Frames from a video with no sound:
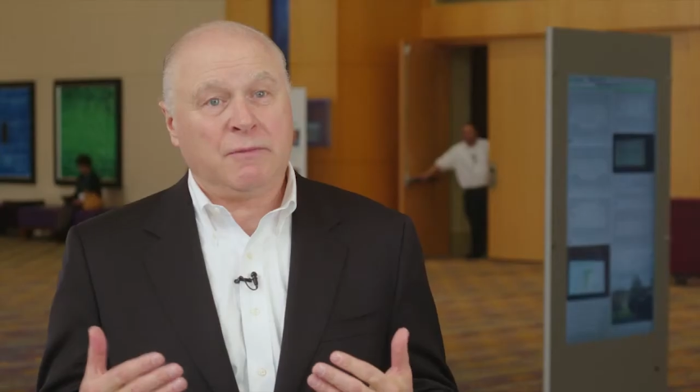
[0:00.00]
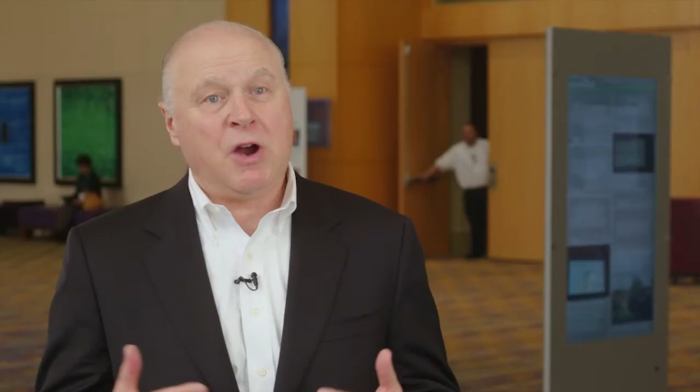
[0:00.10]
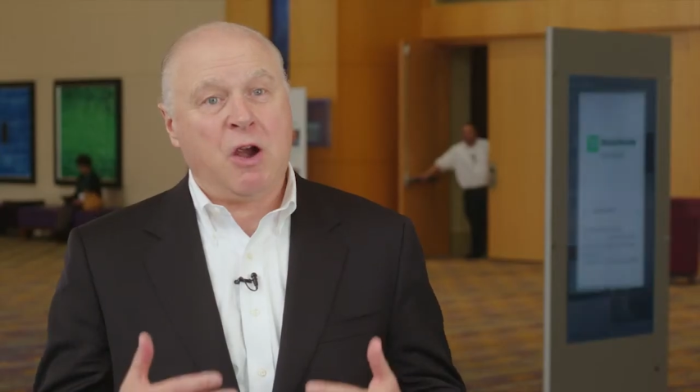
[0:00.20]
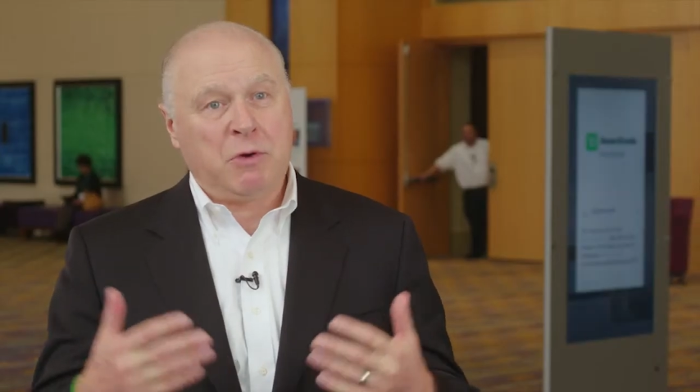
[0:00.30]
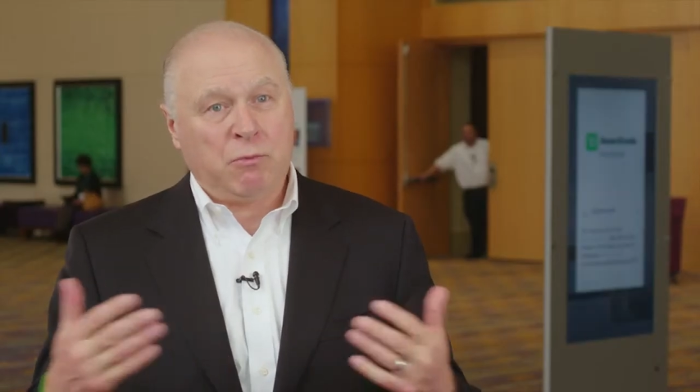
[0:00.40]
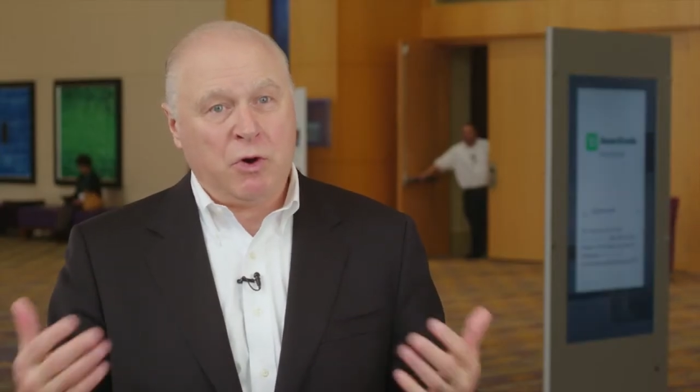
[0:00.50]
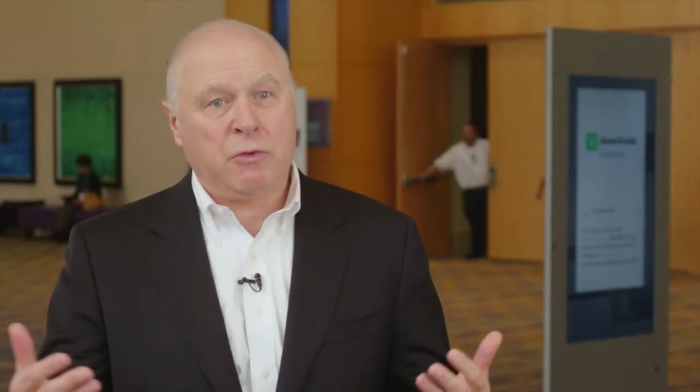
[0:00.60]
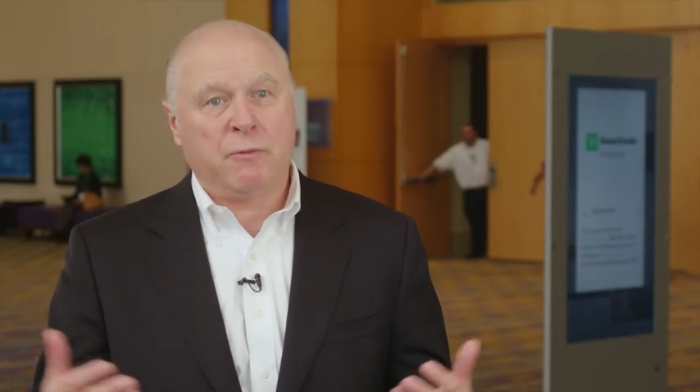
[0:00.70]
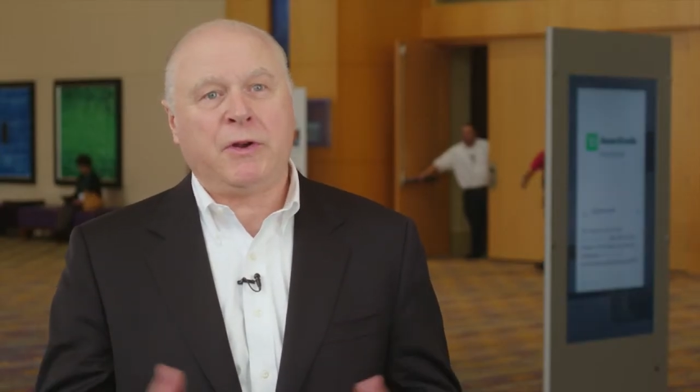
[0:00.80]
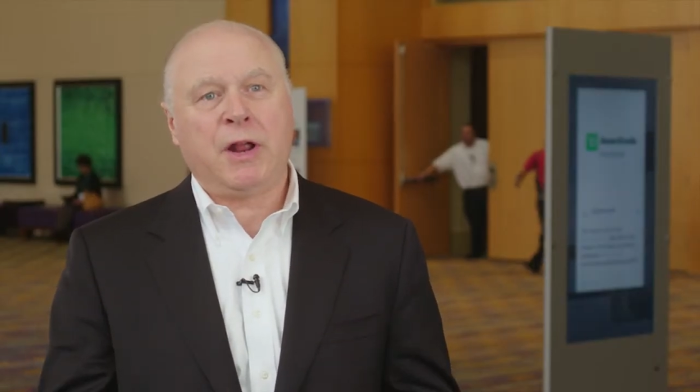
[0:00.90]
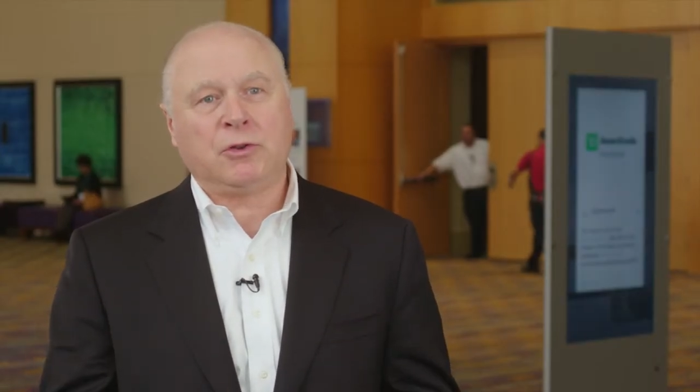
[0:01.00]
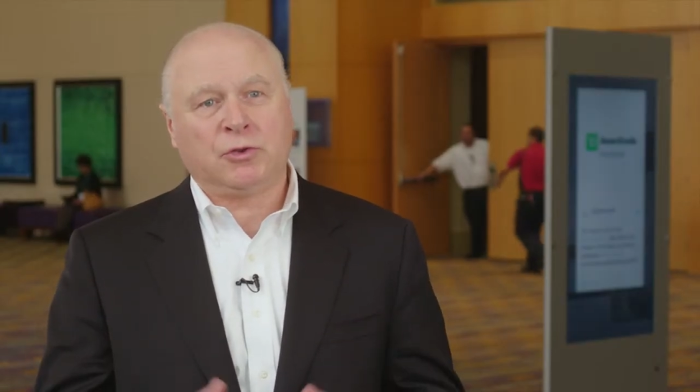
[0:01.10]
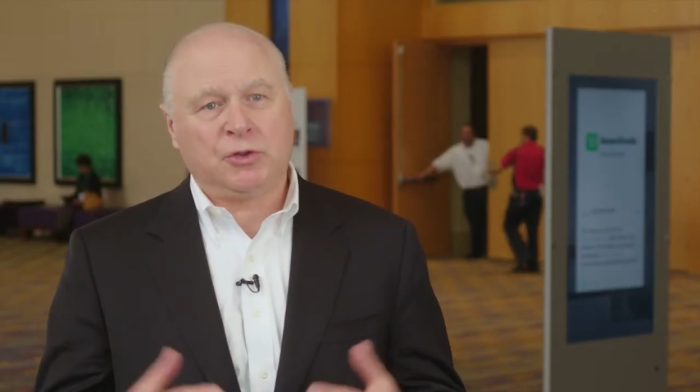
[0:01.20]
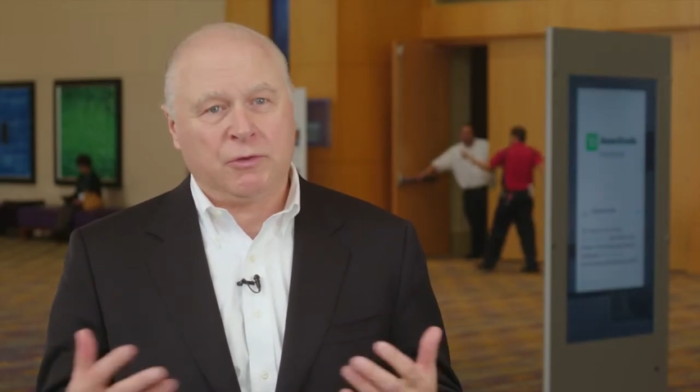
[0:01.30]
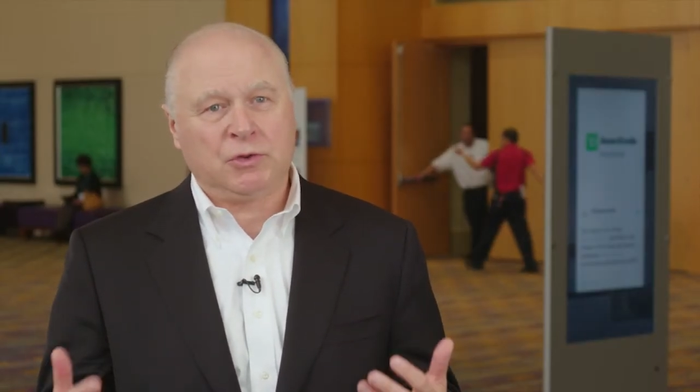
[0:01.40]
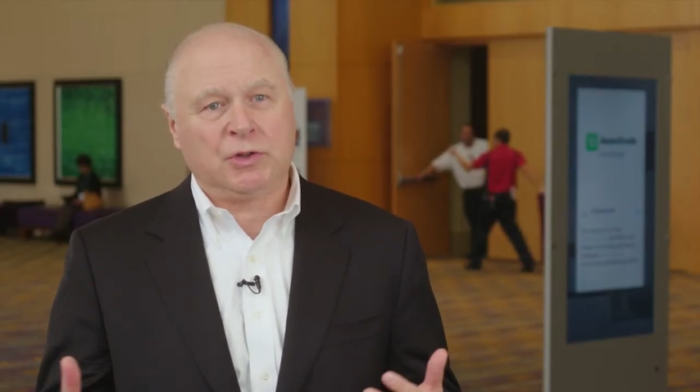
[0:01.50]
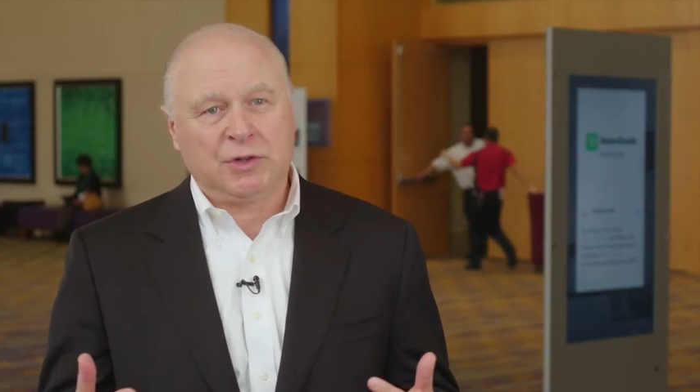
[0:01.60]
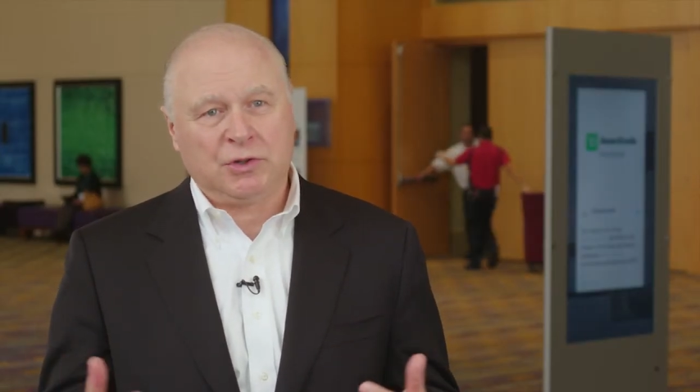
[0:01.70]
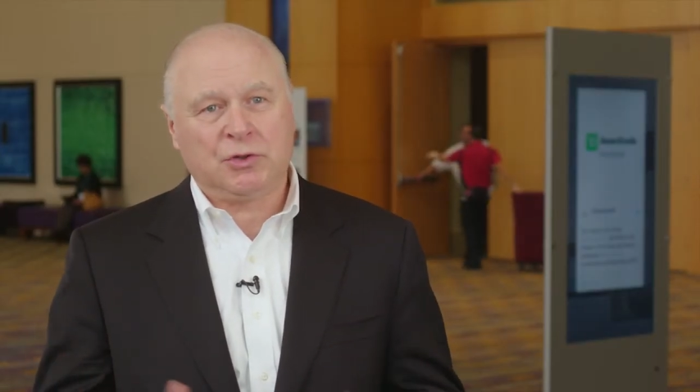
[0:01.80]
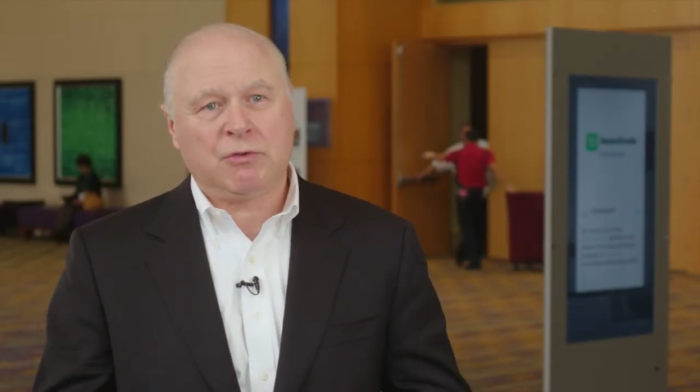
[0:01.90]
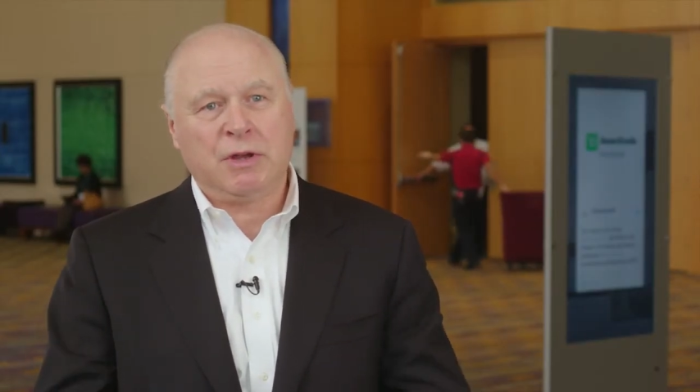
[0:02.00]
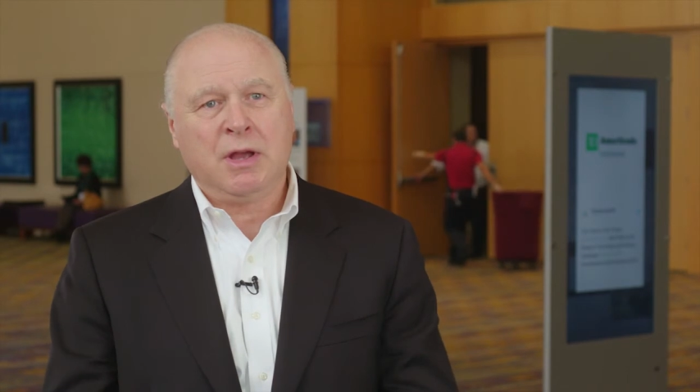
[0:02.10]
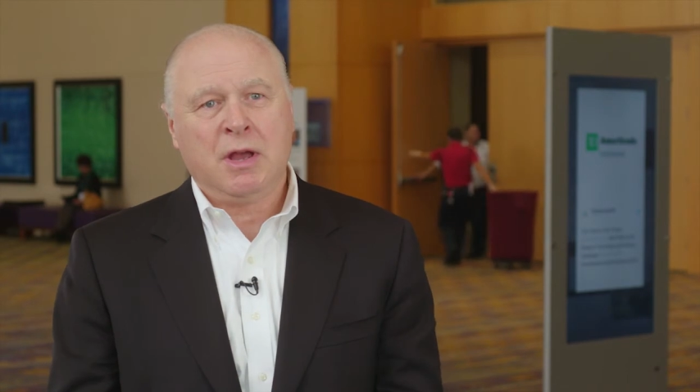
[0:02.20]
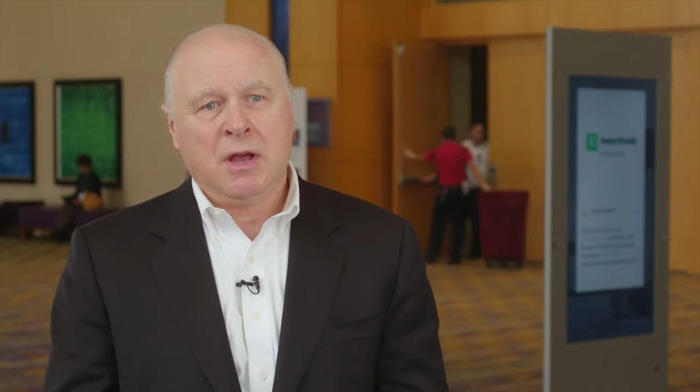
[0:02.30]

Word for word: environment where the financial services industry